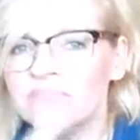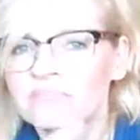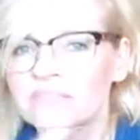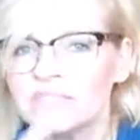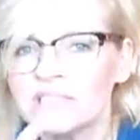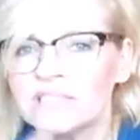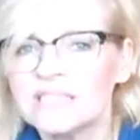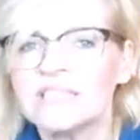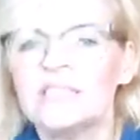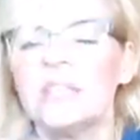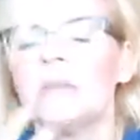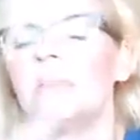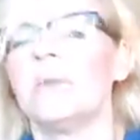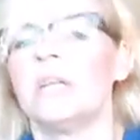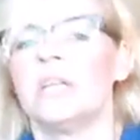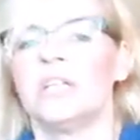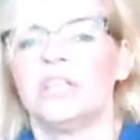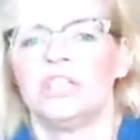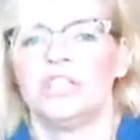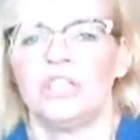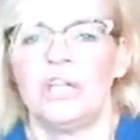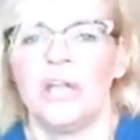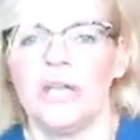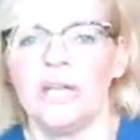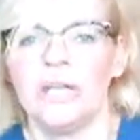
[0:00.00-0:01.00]
similar
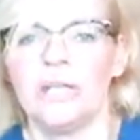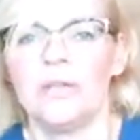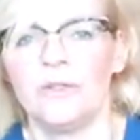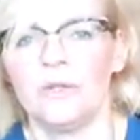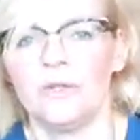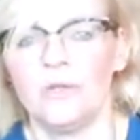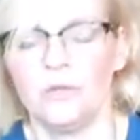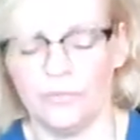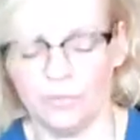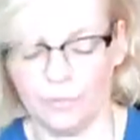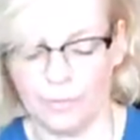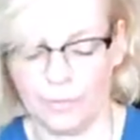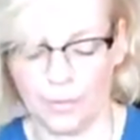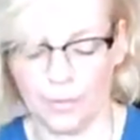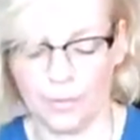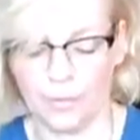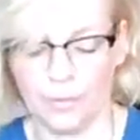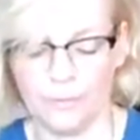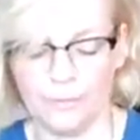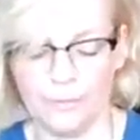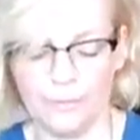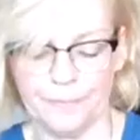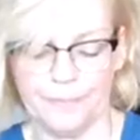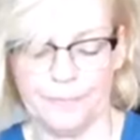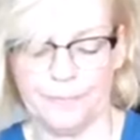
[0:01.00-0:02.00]
shade that you've put on.
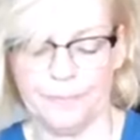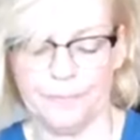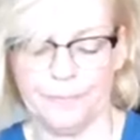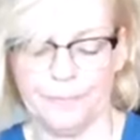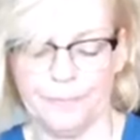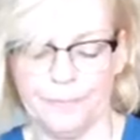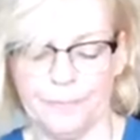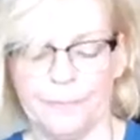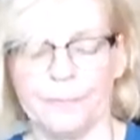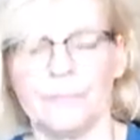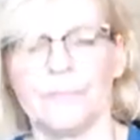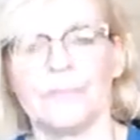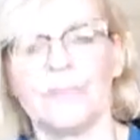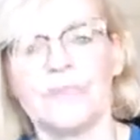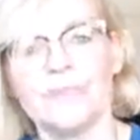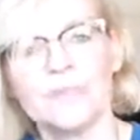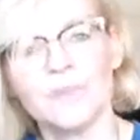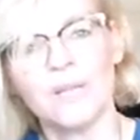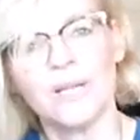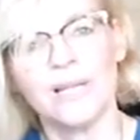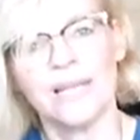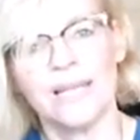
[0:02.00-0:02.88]
So I